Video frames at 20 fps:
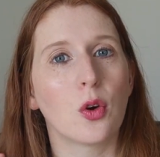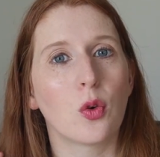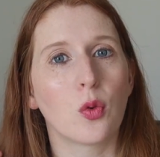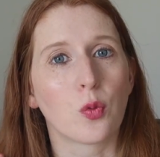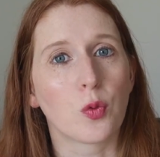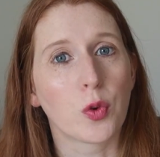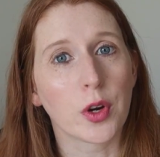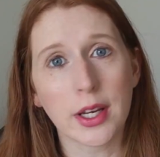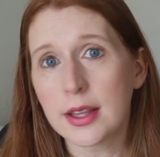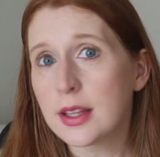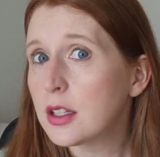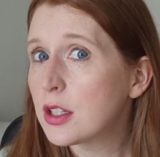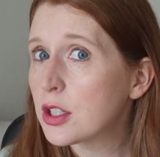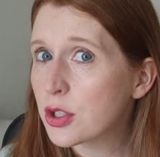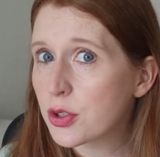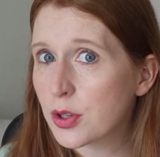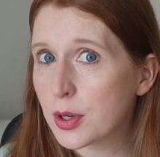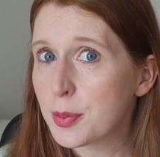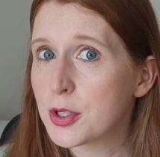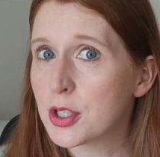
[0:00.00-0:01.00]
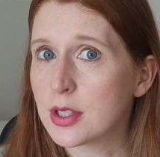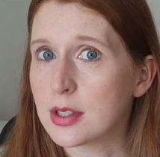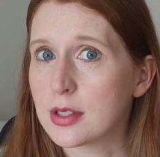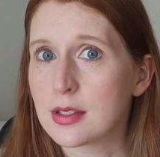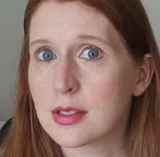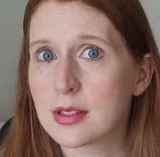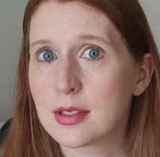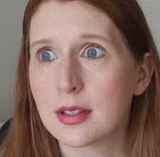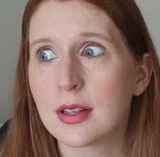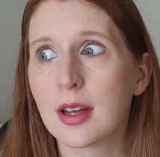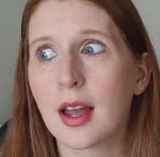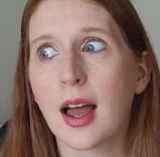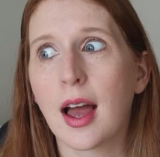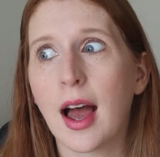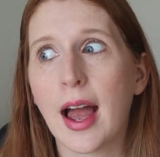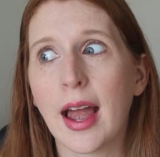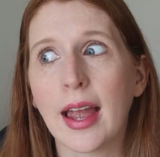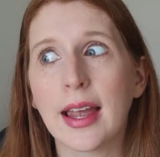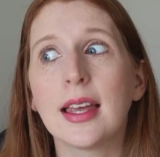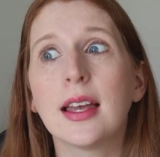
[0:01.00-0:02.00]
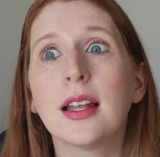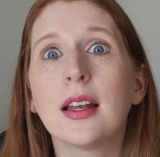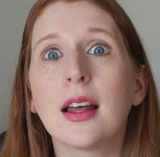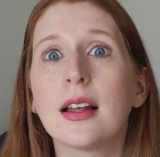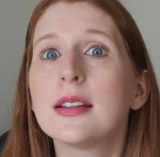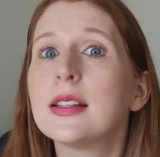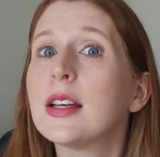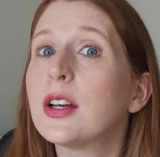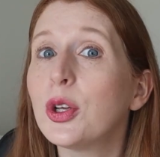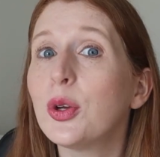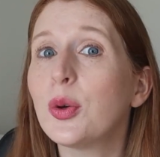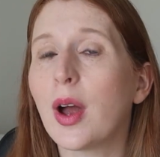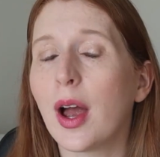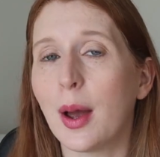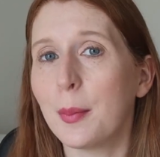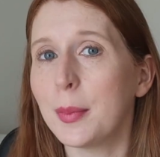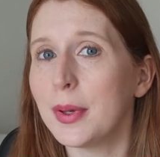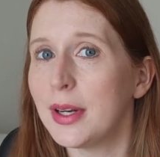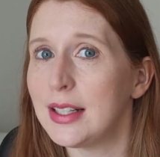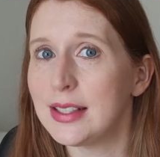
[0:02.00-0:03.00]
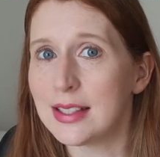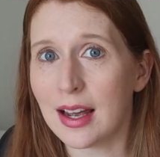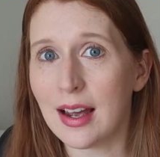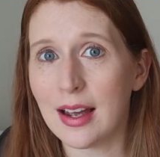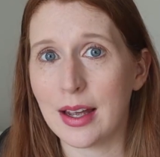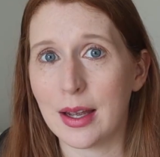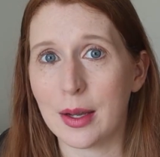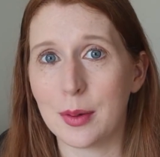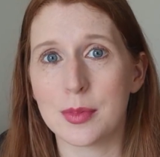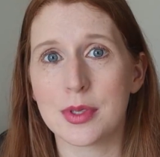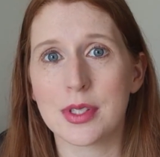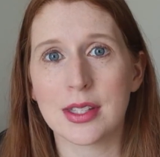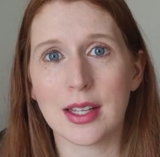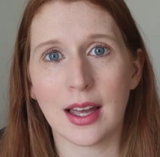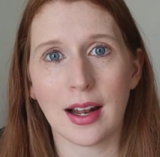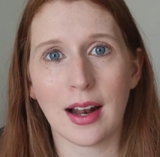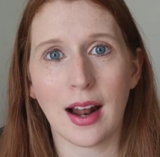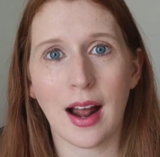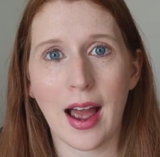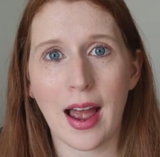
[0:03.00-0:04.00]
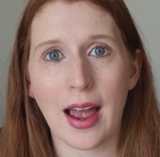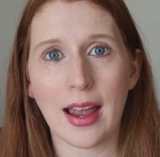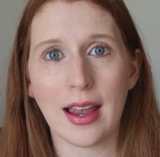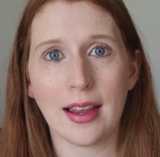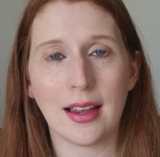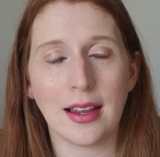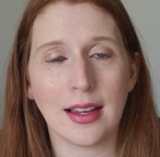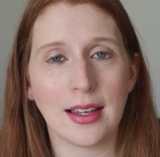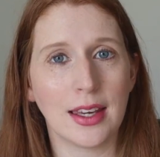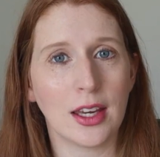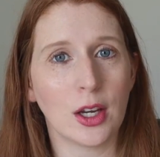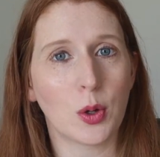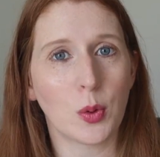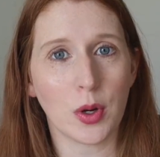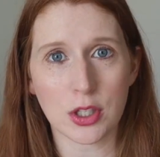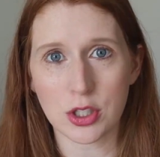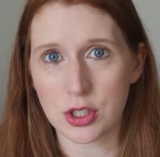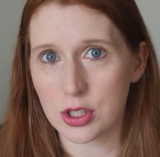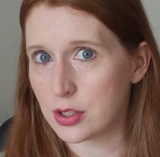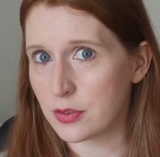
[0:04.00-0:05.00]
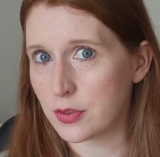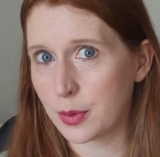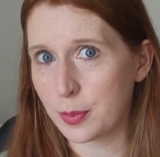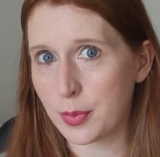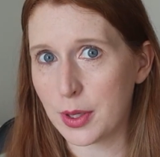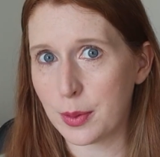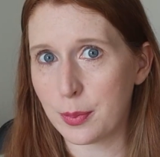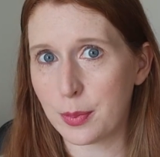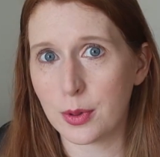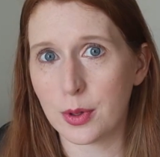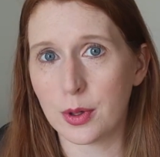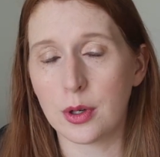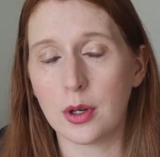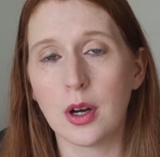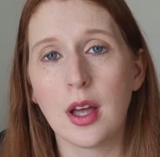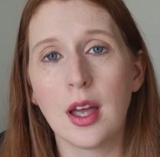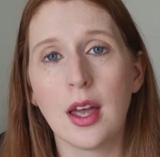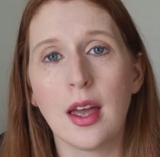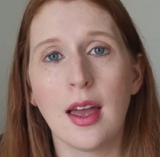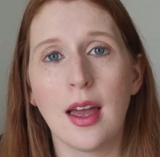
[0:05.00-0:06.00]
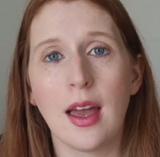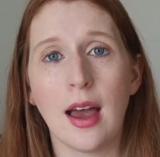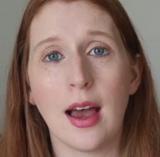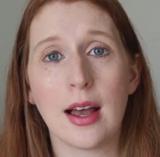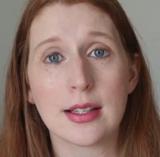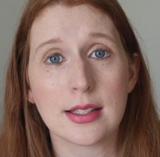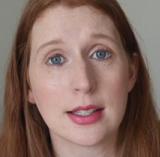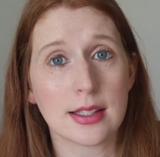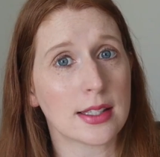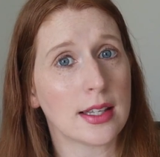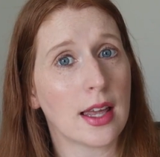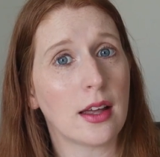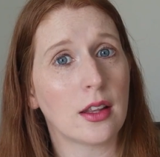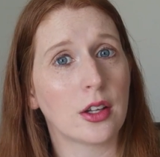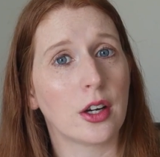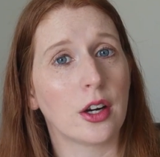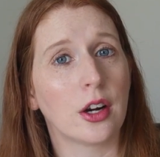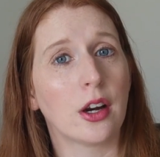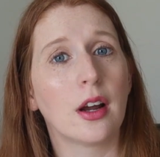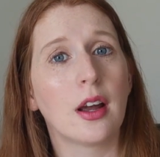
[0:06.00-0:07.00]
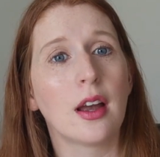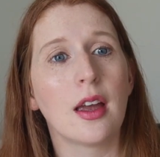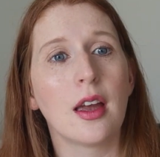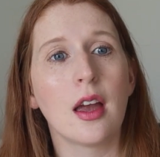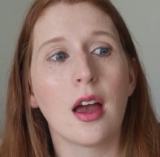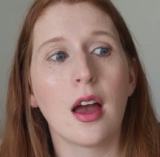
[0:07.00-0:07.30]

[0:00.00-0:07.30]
Read the descriptions. I cannot tell you how many times that I get questions from people as a seller